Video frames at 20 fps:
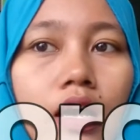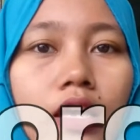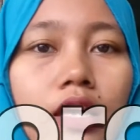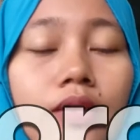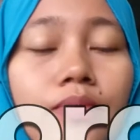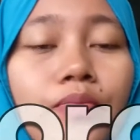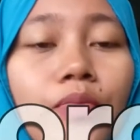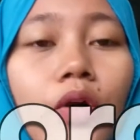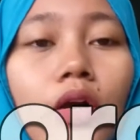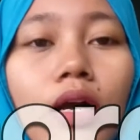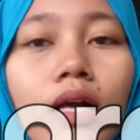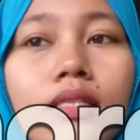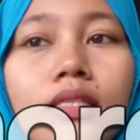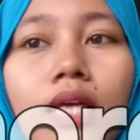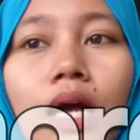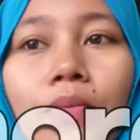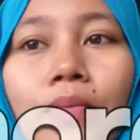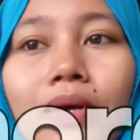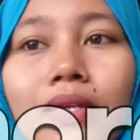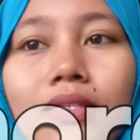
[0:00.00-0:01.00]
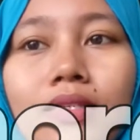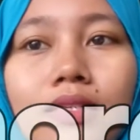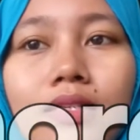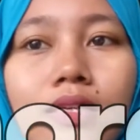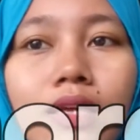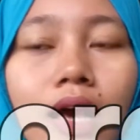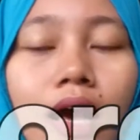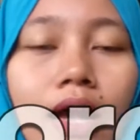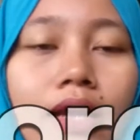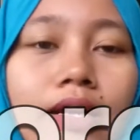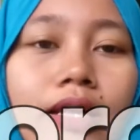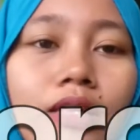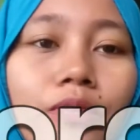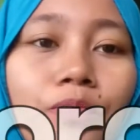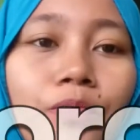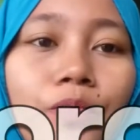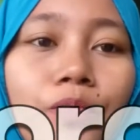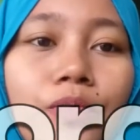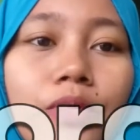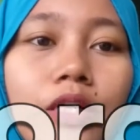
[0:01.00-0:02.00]
In Broca's aphasia, that
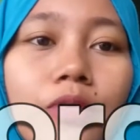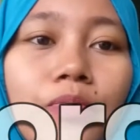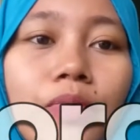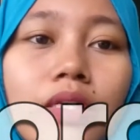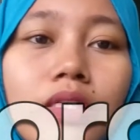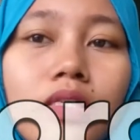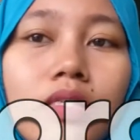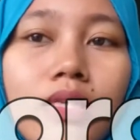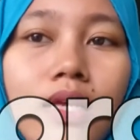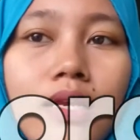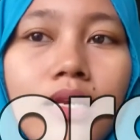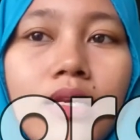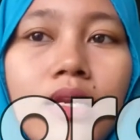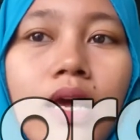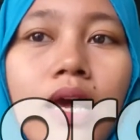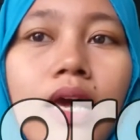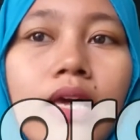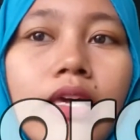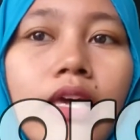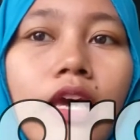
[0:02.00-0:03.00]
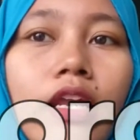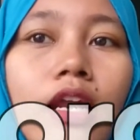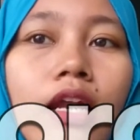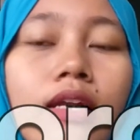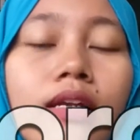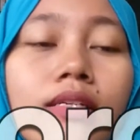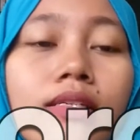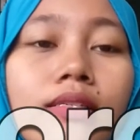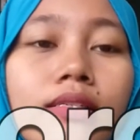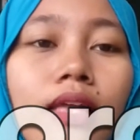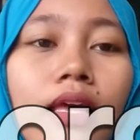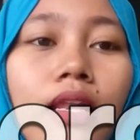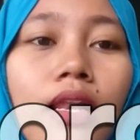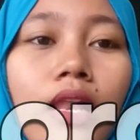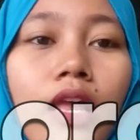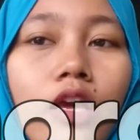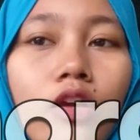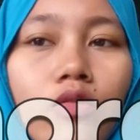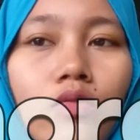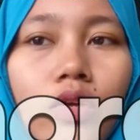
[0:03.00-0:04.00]
the person can understand
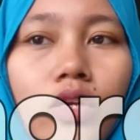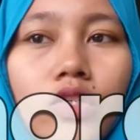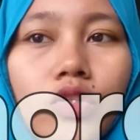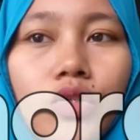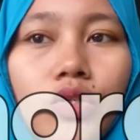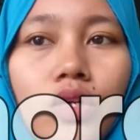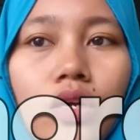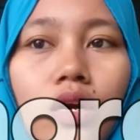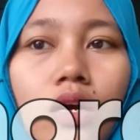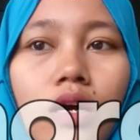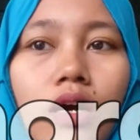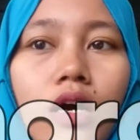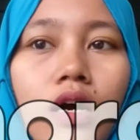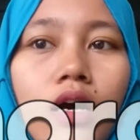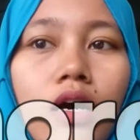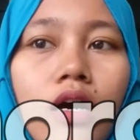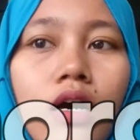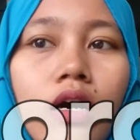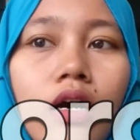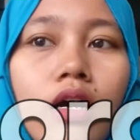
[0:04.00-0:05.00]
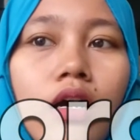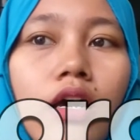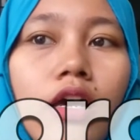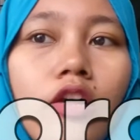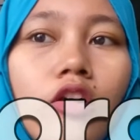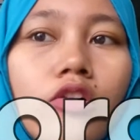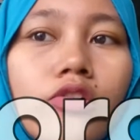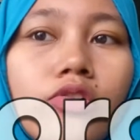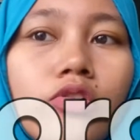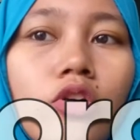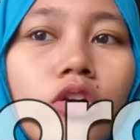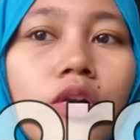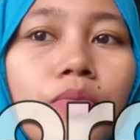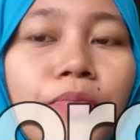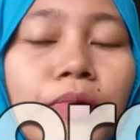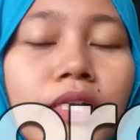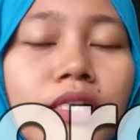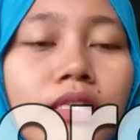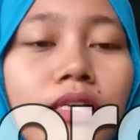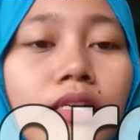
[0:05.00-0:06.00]
language and also the
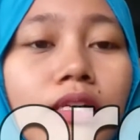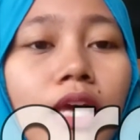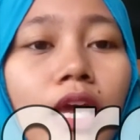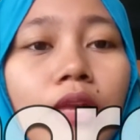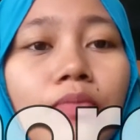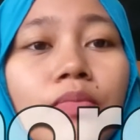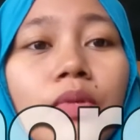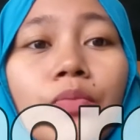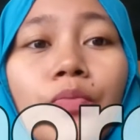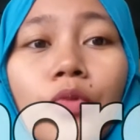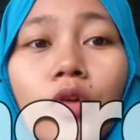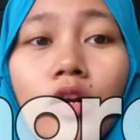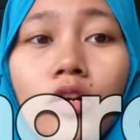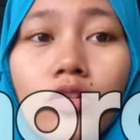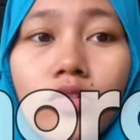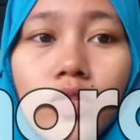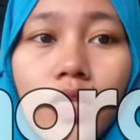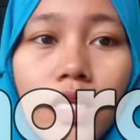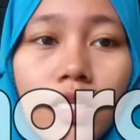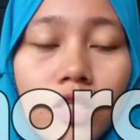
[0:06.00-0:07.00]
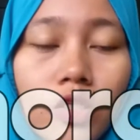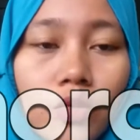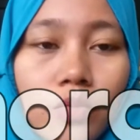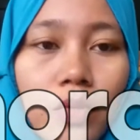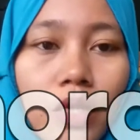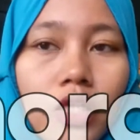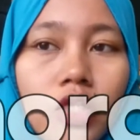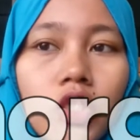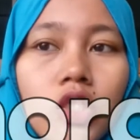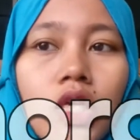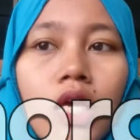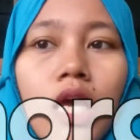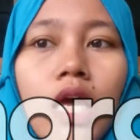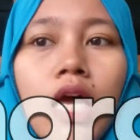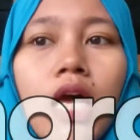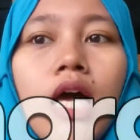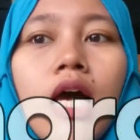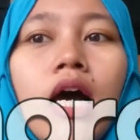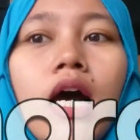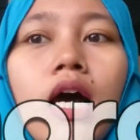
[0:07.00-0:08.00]
person can be producing speech.
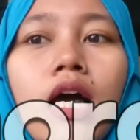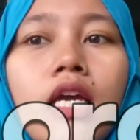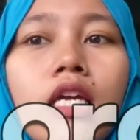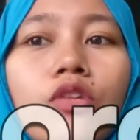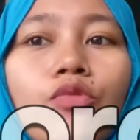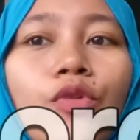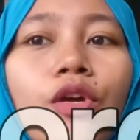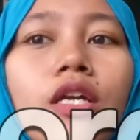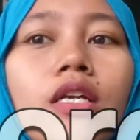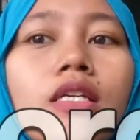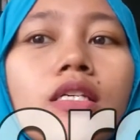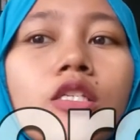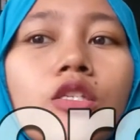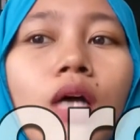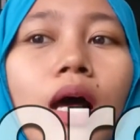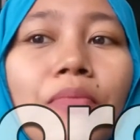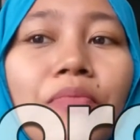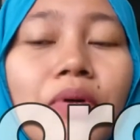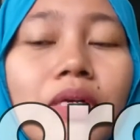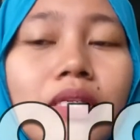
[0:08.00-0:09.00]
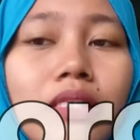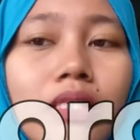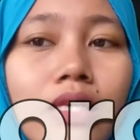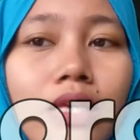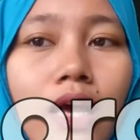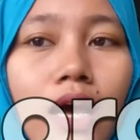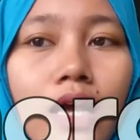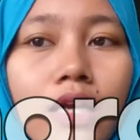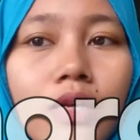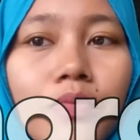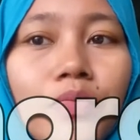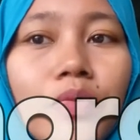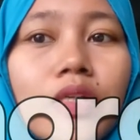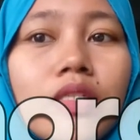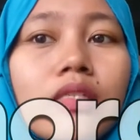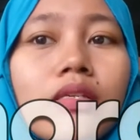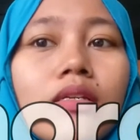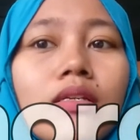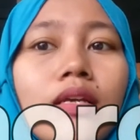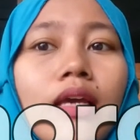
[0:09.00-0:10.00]
In weakness aphasia, the
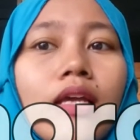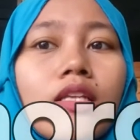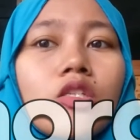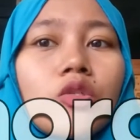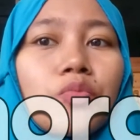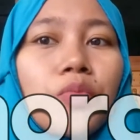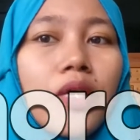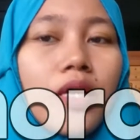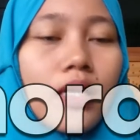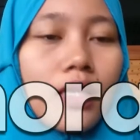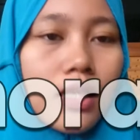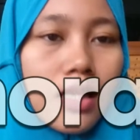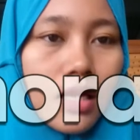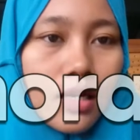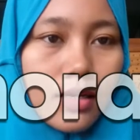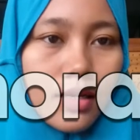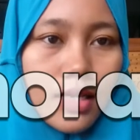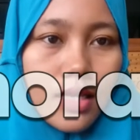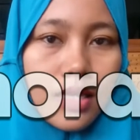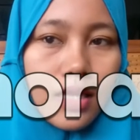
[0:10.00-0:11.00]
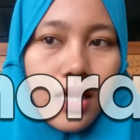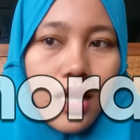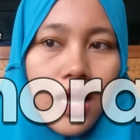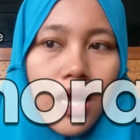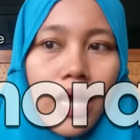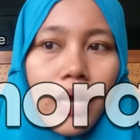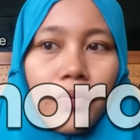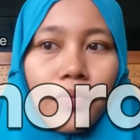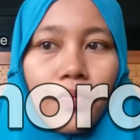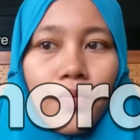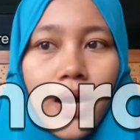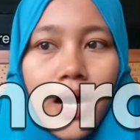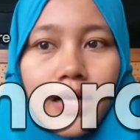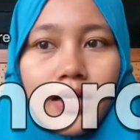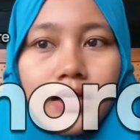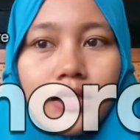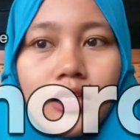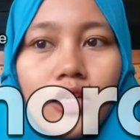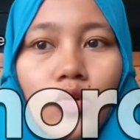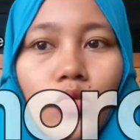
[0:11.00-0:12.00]
person can speak clearly, but
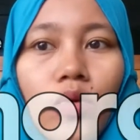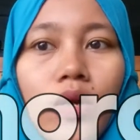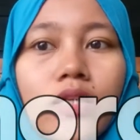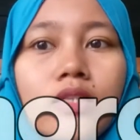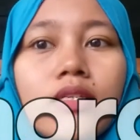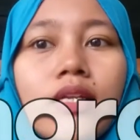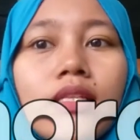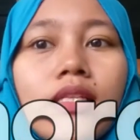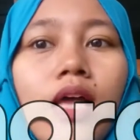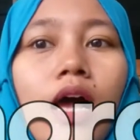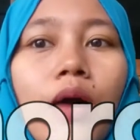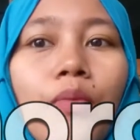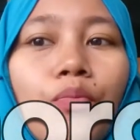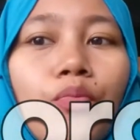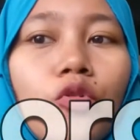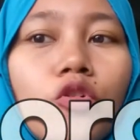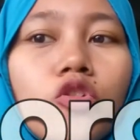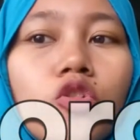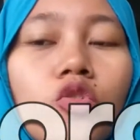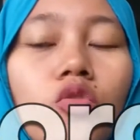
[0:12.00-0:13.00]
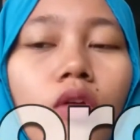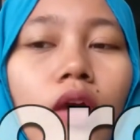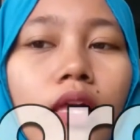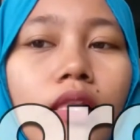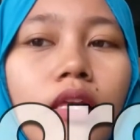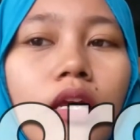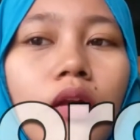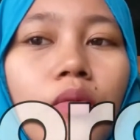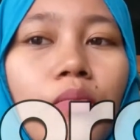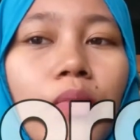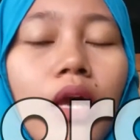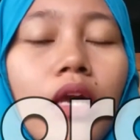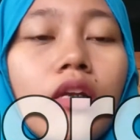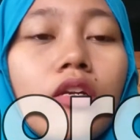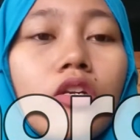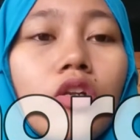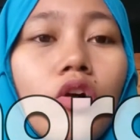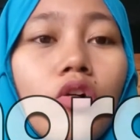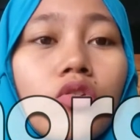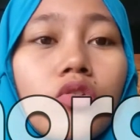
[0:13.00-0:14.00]
the words that are put together make
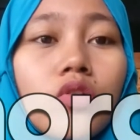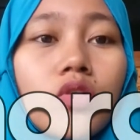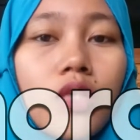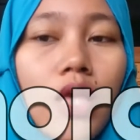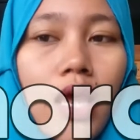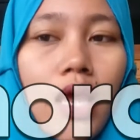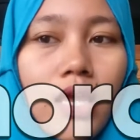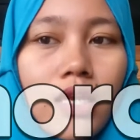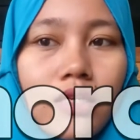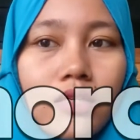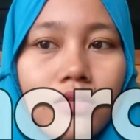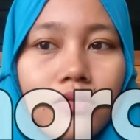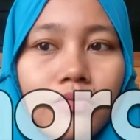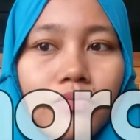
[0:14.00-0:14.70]
no sense.